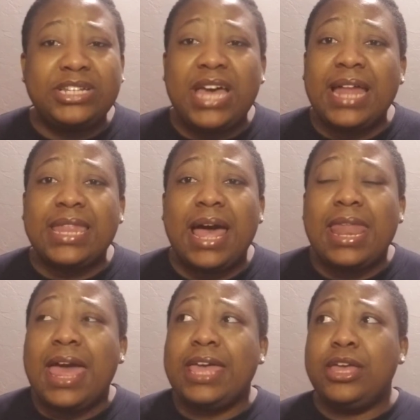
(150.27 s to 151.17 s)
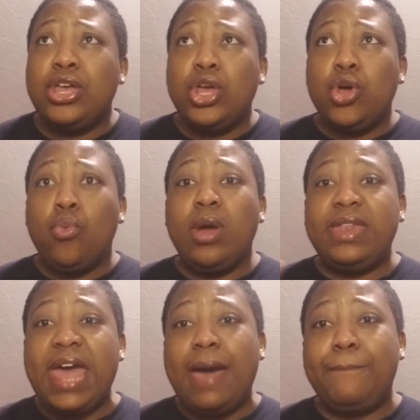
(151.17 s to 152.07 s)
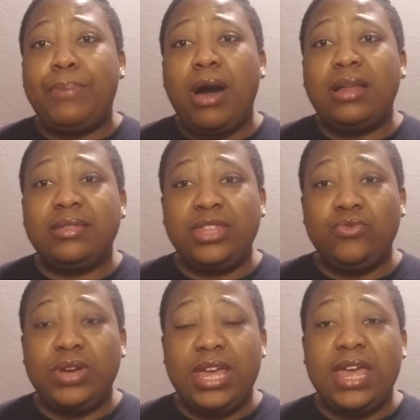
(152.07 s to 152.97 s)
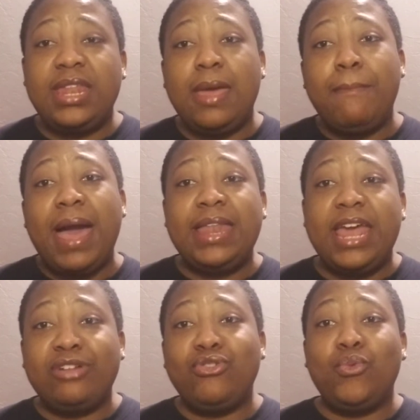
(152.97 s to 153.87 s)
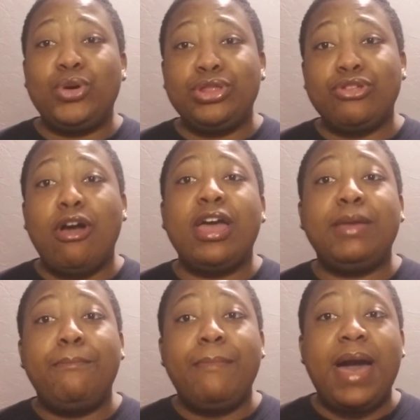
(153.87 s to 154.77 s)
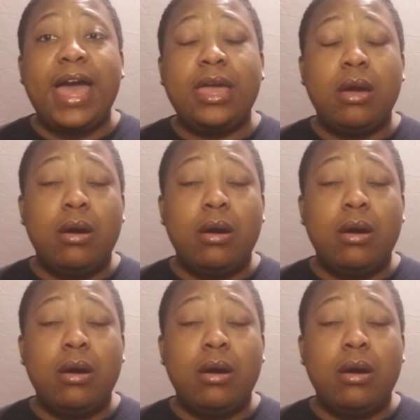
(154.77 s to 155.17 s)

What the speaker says: I thought like when that policy would end and my next one would start, my